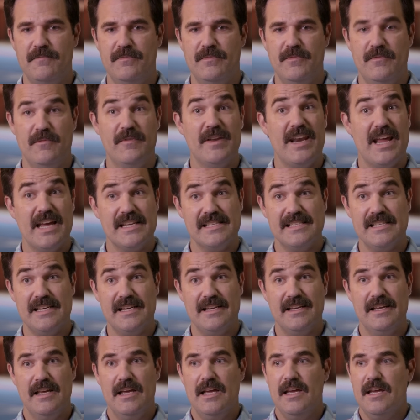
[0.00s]

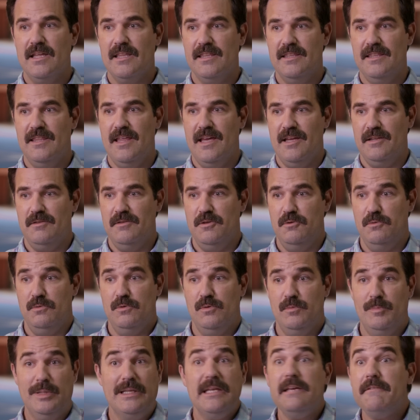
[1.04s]
Vanessa, that
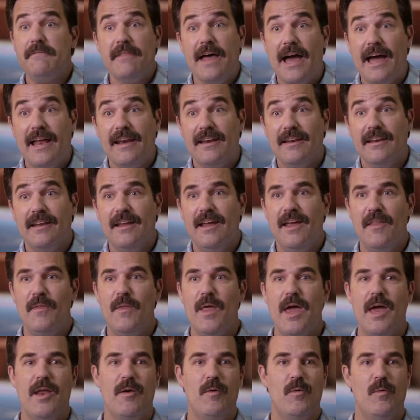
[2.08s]
you believe that.
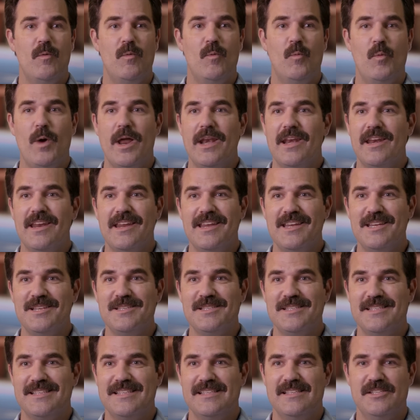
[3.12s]
And then when
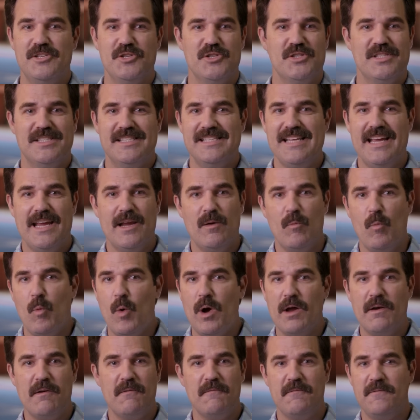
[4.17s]
he's just saying
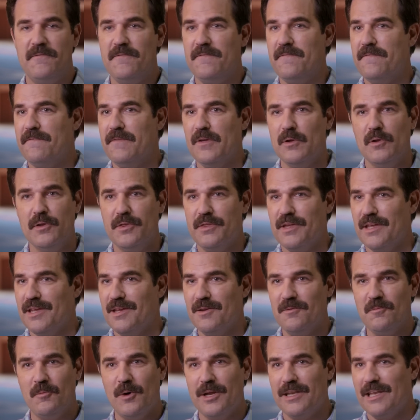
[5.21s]
one
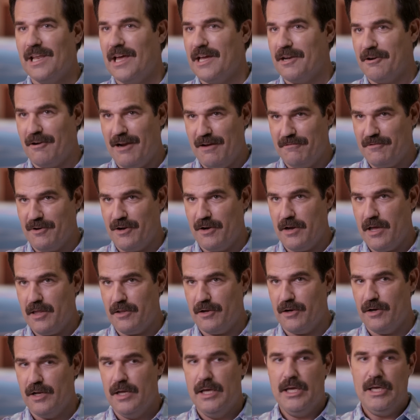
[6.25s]
filthy one-liner after
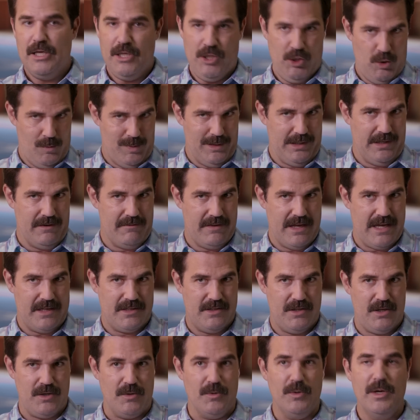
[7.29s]
another, you believe
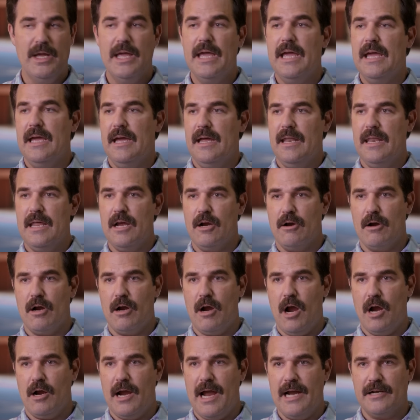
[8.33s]
that too. And there
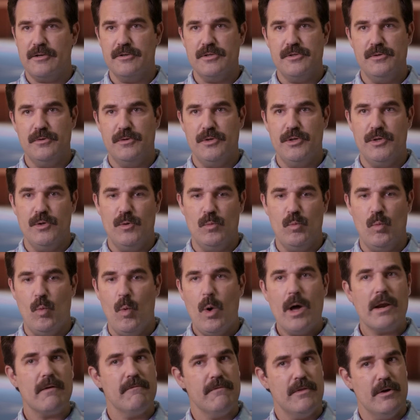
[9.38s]
are actors who could do
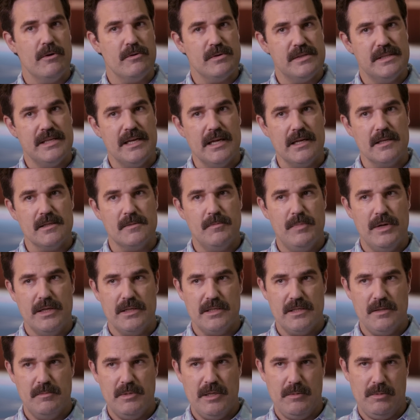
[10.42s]
one of those things,
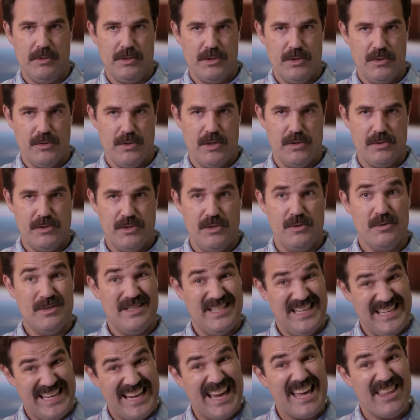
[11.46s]
but to be able to do those two
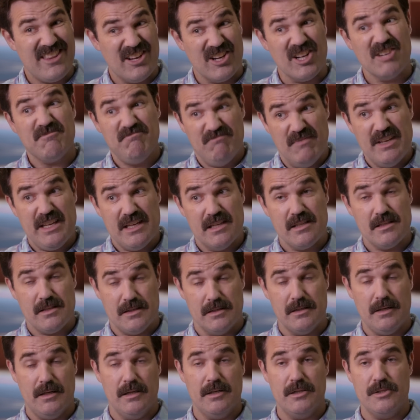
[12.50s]
together
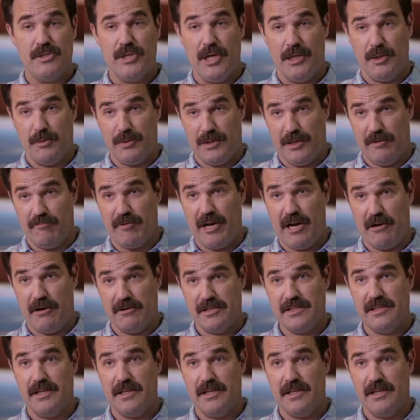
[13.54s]
is a genuinely rare